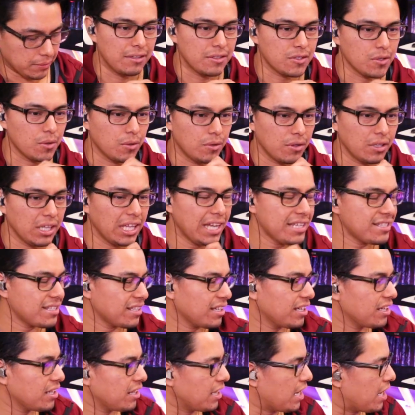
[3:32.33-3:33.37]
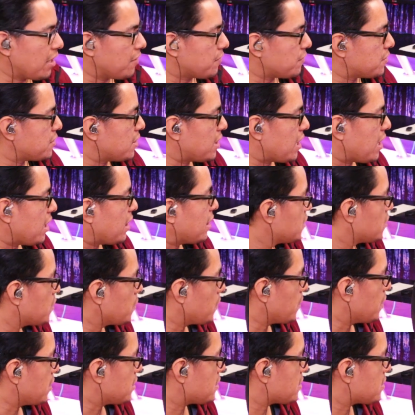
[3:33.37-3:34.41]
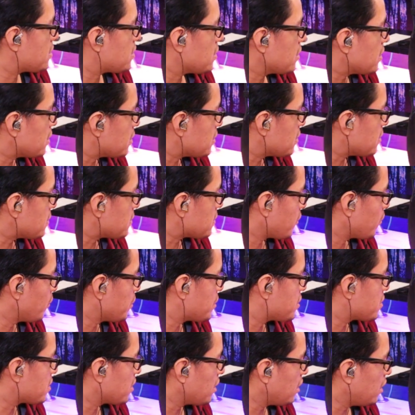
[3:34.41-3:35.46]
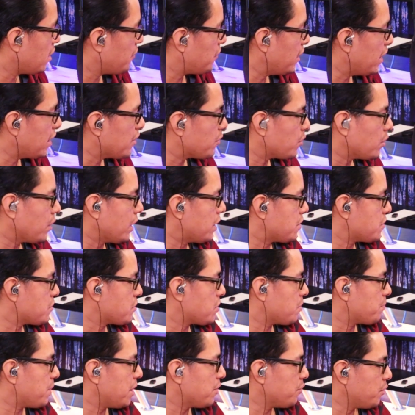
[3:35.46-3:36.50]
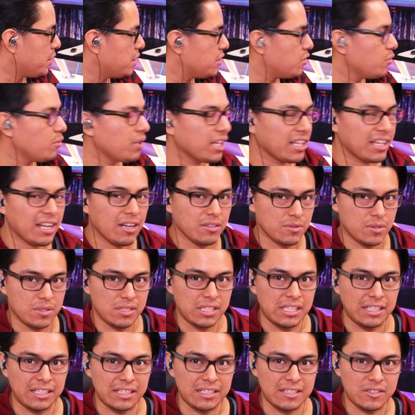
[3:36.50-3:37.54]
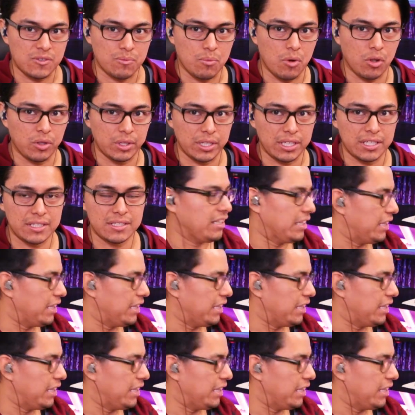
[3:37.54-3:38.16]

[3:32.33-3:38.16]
So the last thing I have to add to this is, which is a love-hate relationship. I really do like how sleek and small it is.